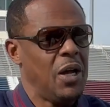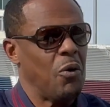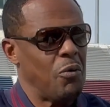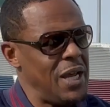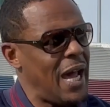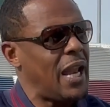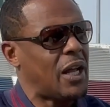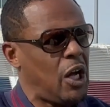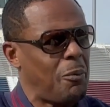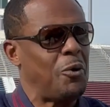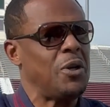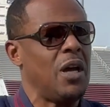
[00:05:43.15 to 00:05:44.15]
we got a
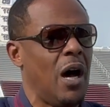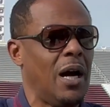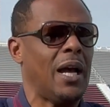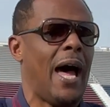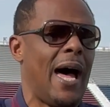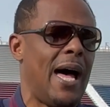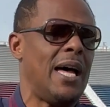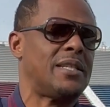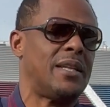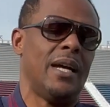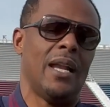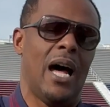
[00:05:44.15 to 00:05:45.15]
couple young guys
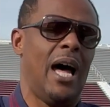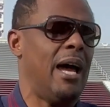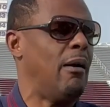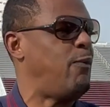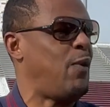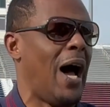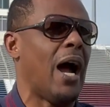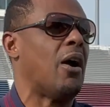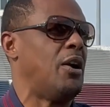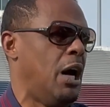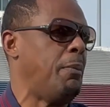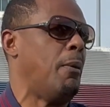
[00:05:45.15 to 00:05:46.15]
that I am
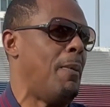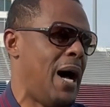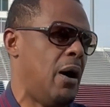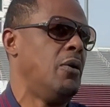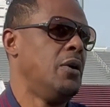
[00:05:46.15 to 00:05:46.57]
fired up about.